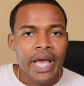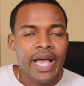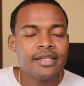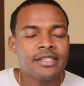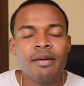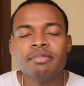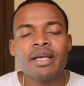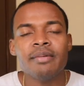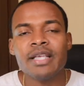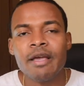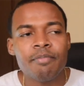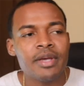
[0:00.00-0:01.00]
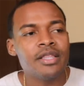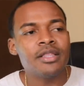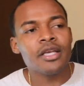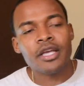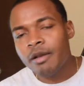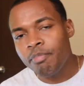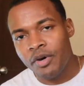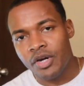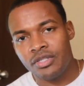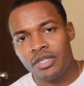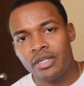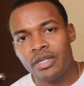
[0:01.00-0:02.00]
and sometimes I've been the good
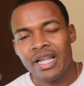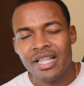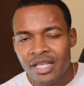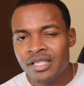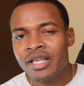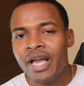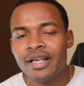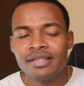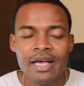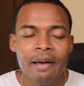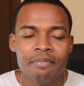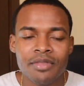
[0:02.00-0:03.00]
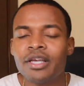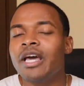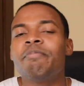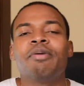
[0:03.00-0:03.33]
person. And in this case, I'm the good